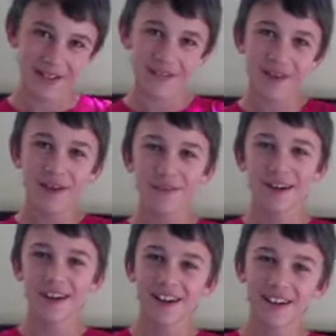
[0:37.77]

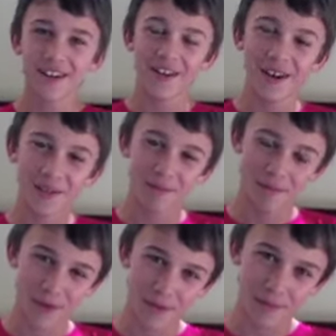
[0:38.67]
favorite color is
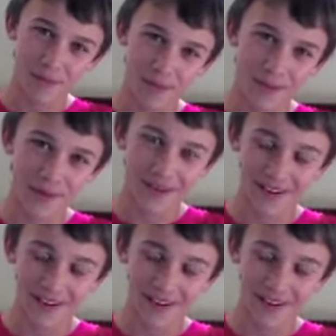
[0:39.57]
purple.